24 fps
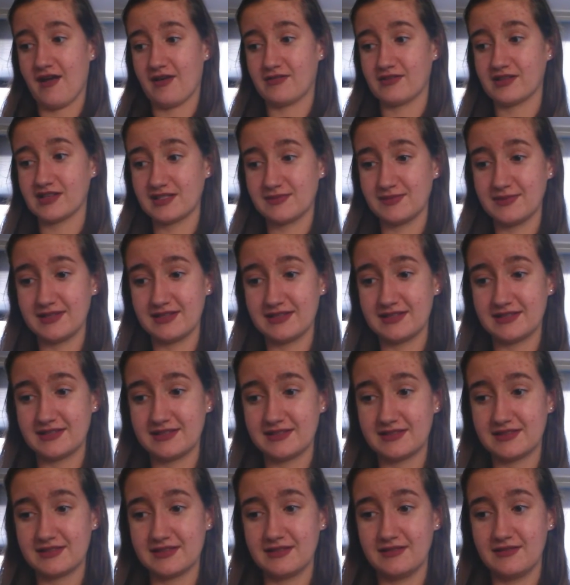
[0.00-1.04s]

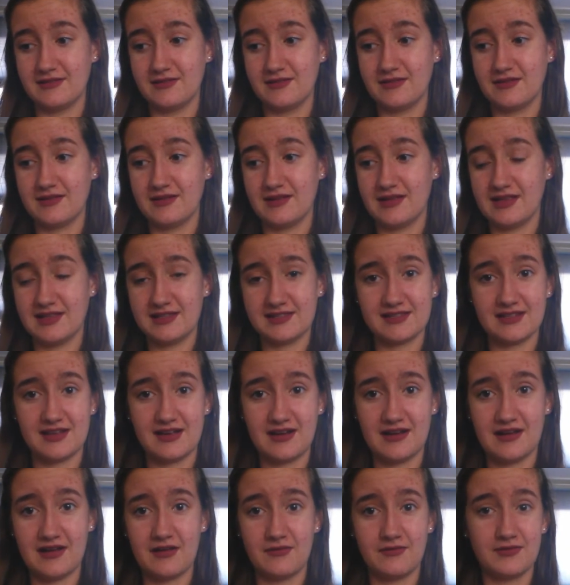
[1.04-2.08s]
Christmas is
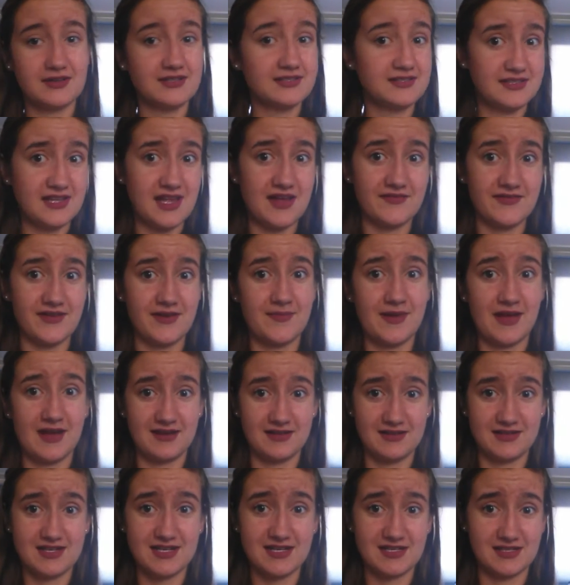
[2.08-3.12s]
not and was never
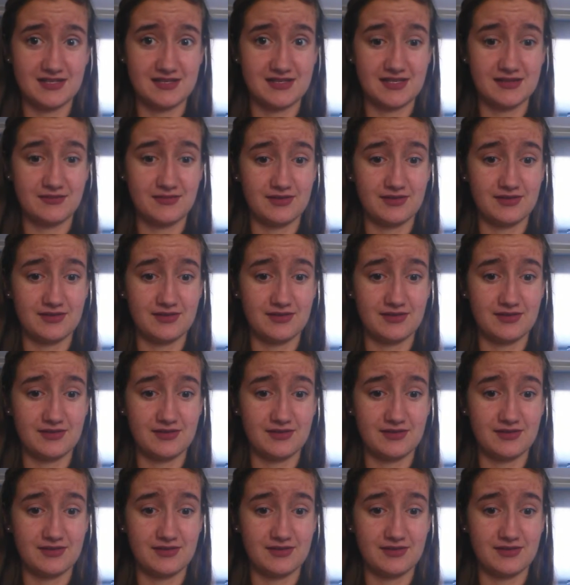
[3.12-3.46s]
about Jesus.